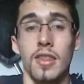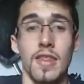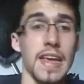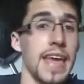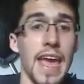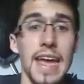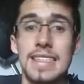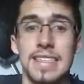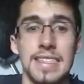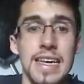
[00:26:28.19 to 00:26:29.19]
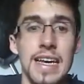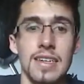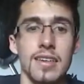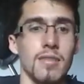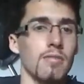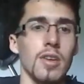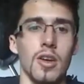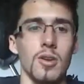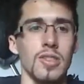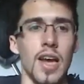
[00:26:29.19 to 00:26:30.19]
they can't see it. You
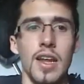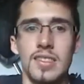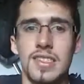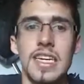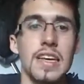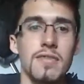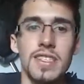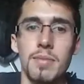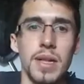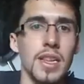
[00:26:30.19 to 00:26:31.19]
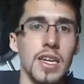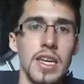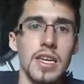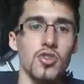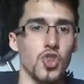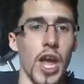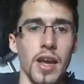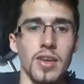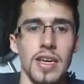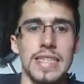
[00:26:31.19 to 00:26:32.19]
know, it's not a see invisibility
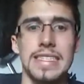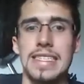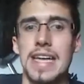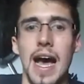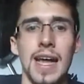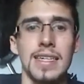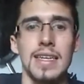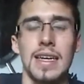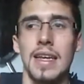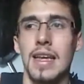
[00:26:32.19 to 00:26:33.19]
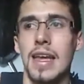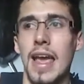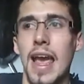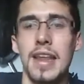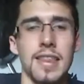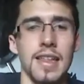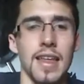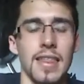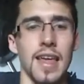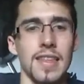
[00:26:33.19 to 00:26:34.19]
check. It's not anything
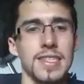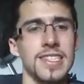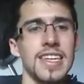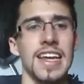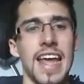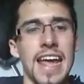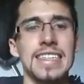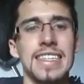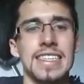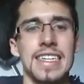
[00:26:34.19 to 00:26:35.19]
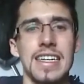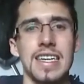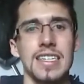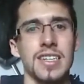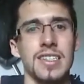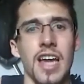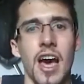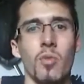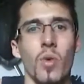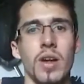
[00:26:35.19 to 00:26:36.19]
like that. This is an entity that does
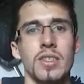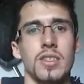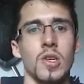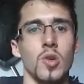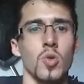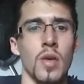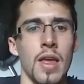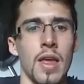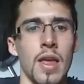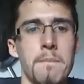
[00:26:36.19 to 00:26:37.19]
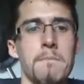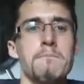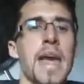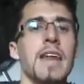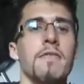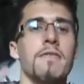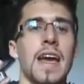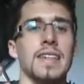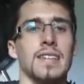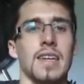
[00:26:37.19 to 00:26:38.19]
not want to
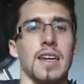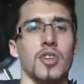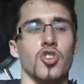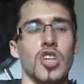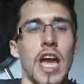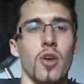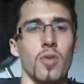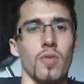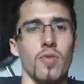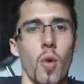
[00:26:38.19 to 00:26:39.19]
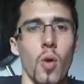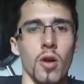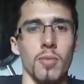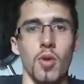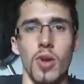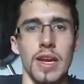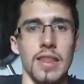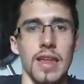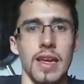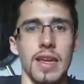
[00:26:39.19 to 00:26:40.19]
manifest in a shadowed form or
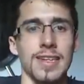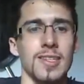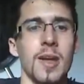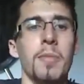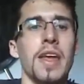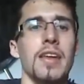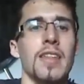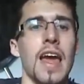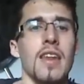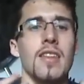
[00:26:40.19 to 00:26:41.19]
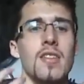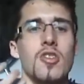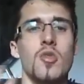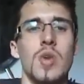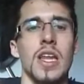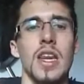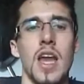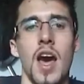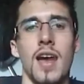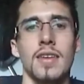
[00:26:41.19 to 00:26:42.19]
anything. It's something that you
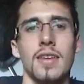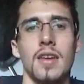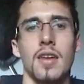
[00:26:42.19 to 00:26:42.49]
cannot